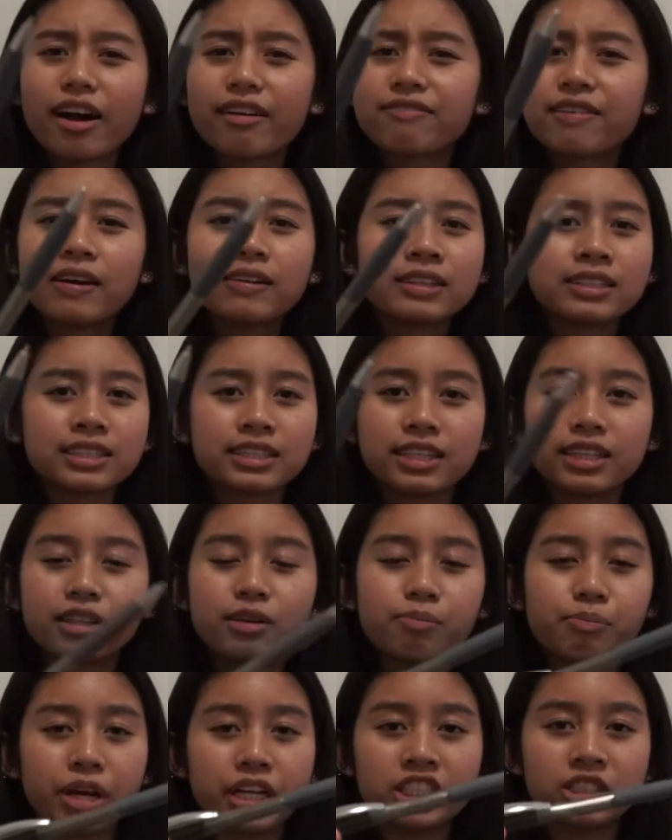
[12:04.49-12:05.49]
I found this in
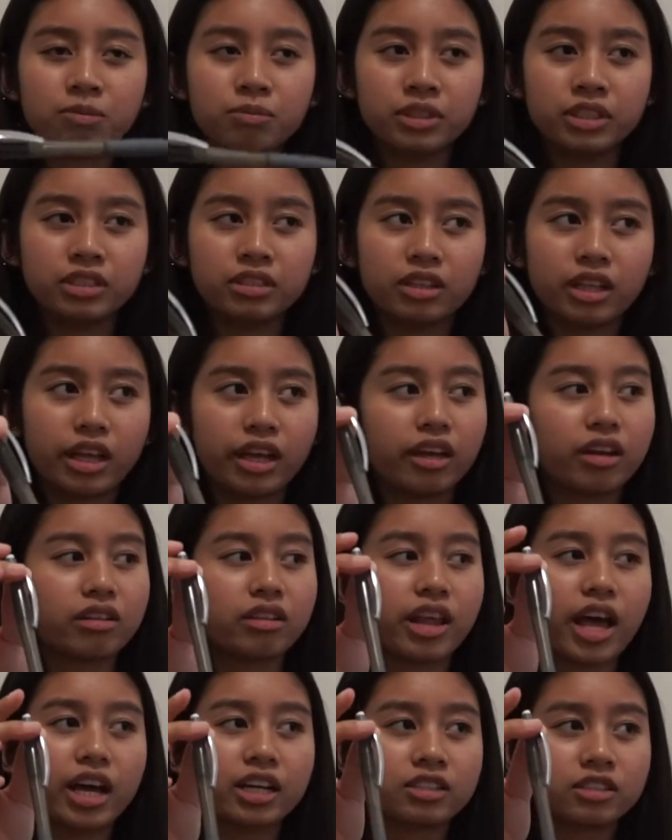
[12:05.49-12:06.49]
the basement like
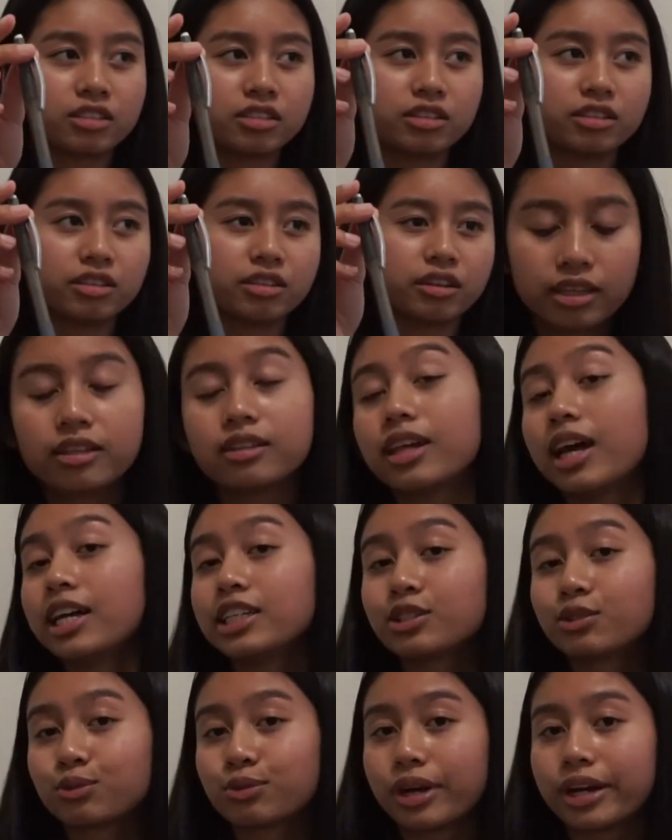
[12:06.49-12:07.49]
last year. The
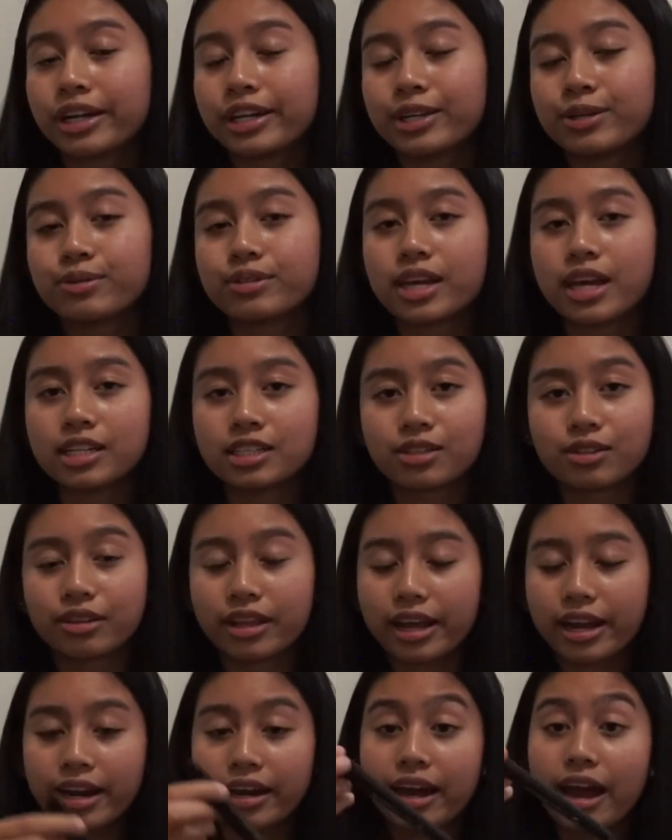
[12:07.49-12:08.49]
last writing utensil
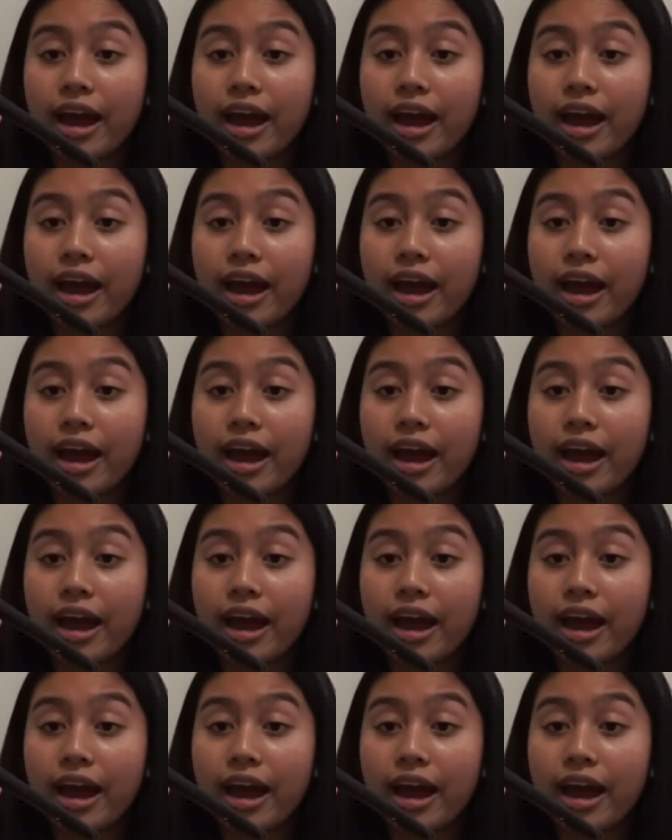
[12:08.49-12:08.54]
that I